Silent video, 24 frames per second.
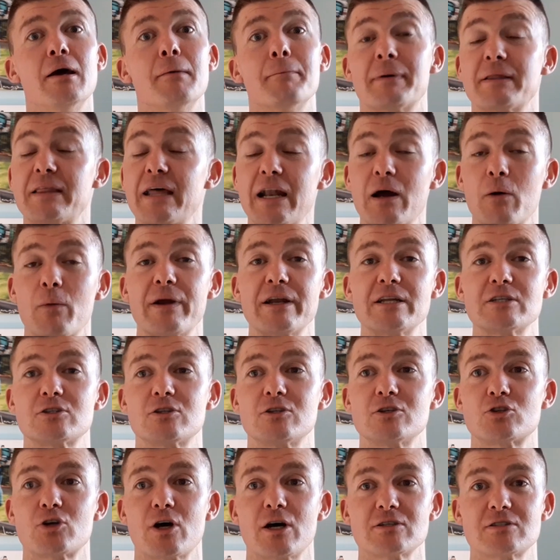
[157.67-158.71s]
But then I went into
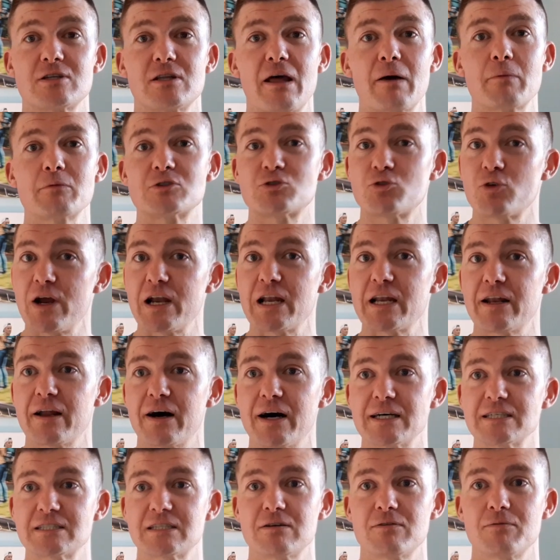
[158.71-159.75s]
the trails, and that was really
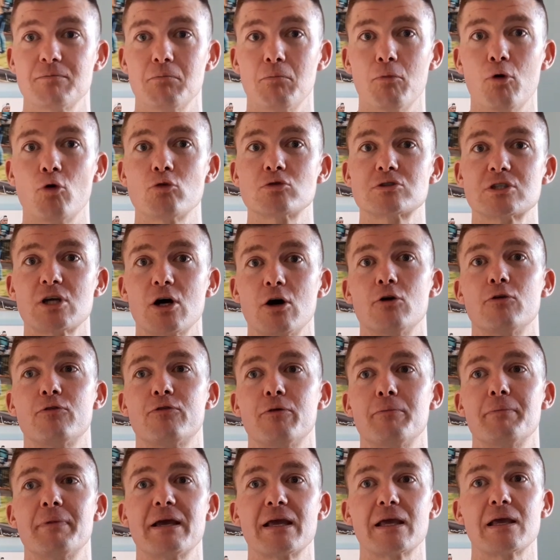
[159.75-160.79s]
nice. And more so
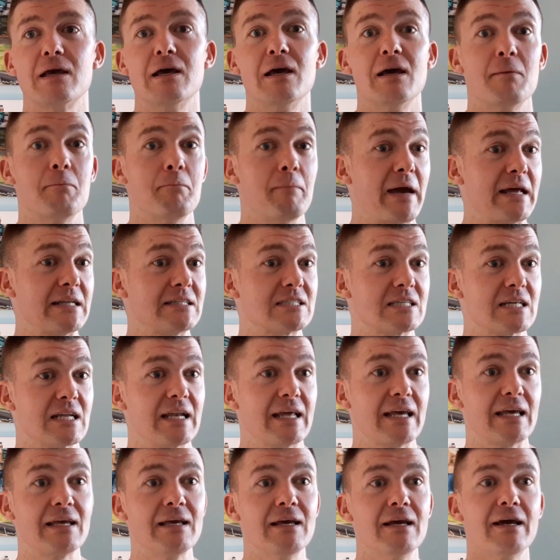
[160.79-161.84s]
for me
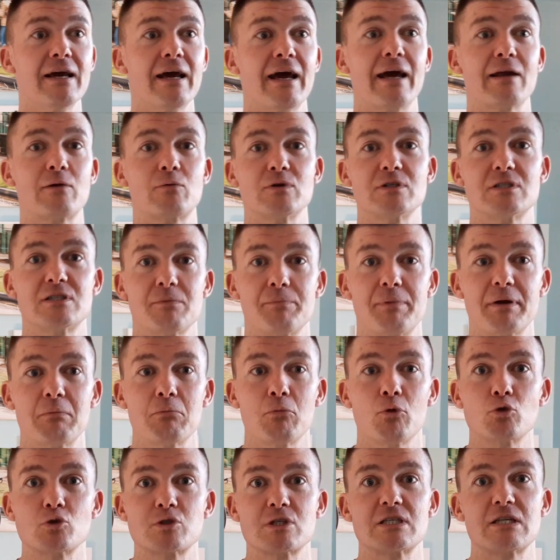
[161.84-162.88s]
mentally, it was a bit
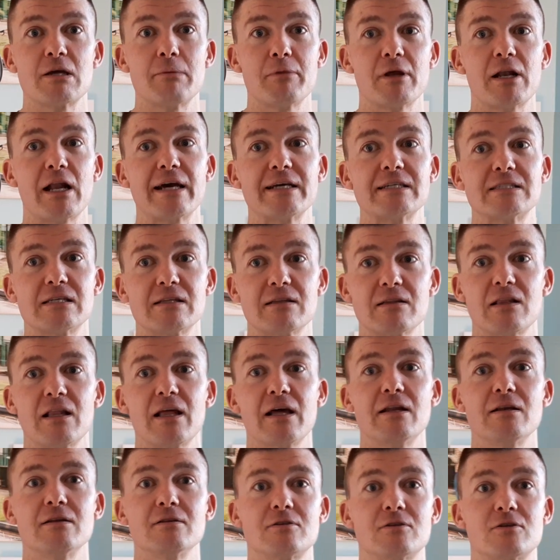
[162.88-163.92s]
more stimulating
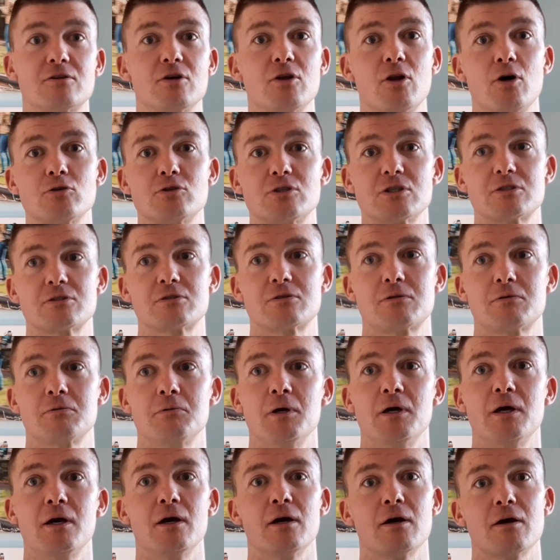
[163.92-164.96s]
than, just
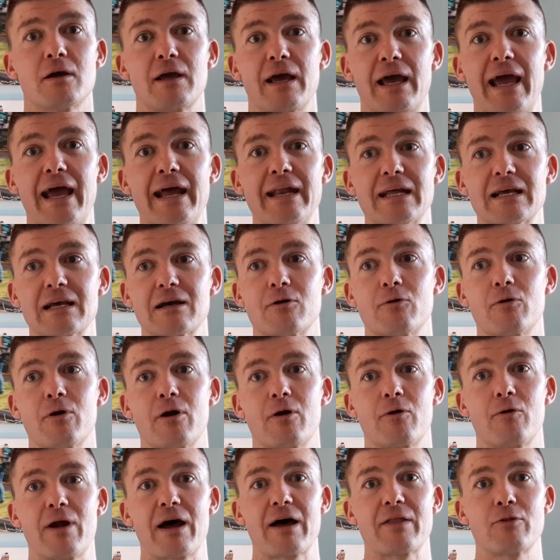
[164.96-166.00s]
heading
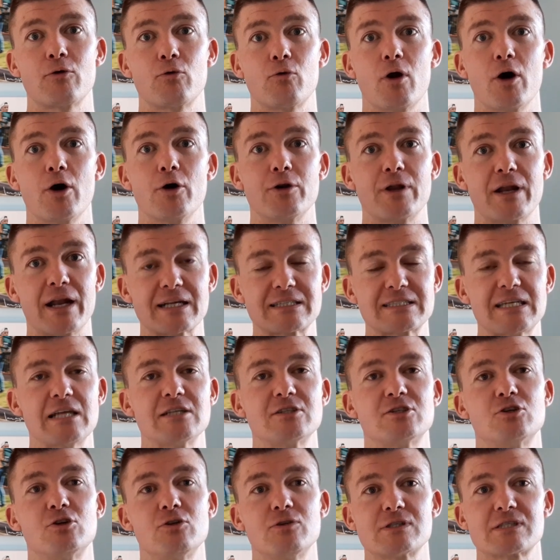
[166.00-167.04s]
around the road. And I tend
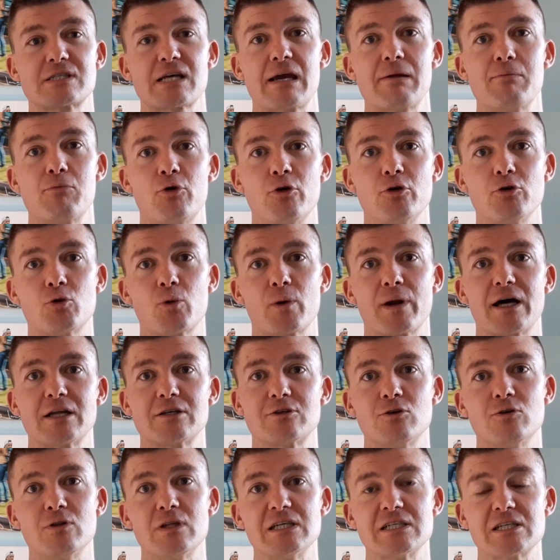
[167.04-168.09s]
to do the same route when I
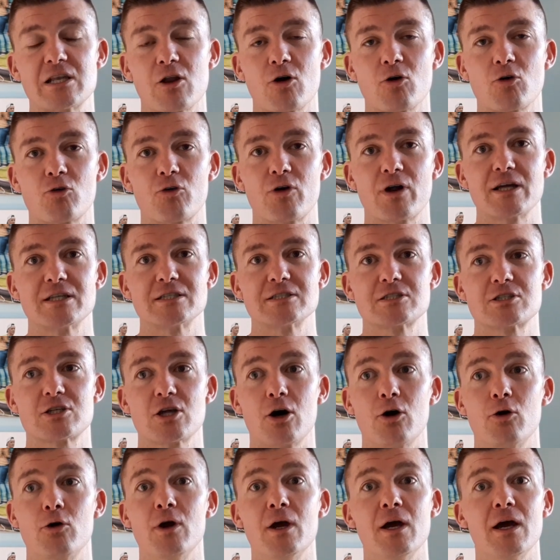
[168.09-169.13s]
do these long runs.
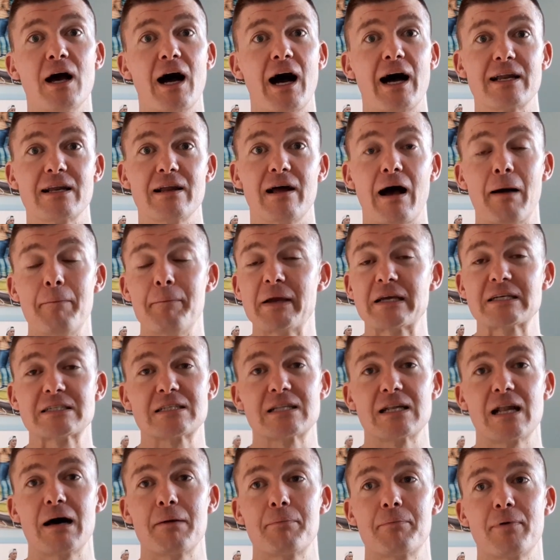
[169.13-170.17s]
So I mixed
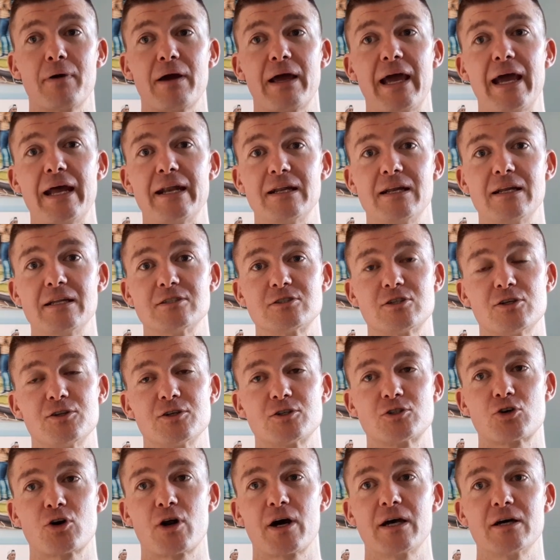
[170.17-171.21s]
it up, headed into the
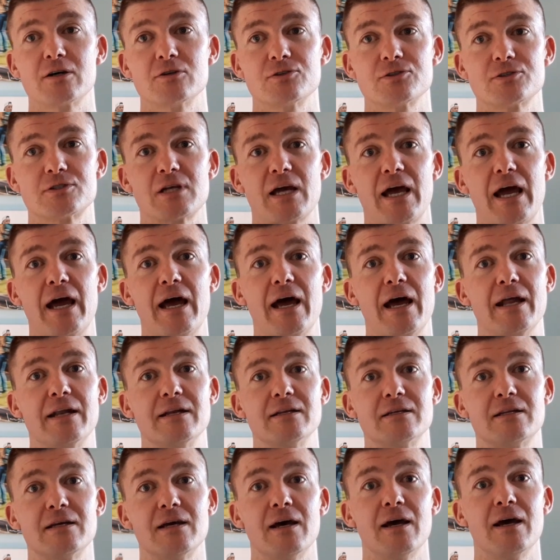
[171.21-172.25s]
trails,
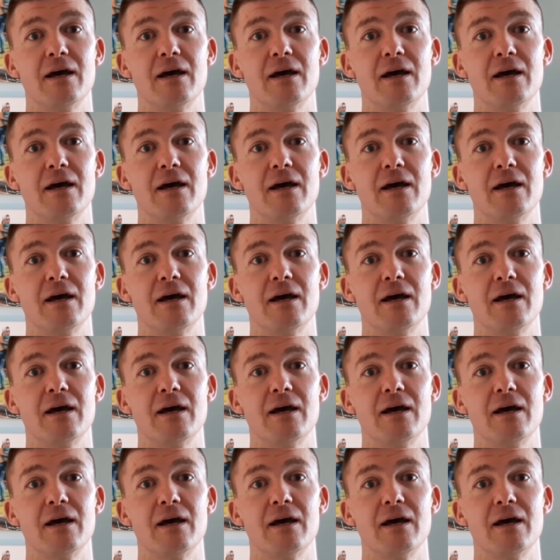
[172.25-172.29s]
and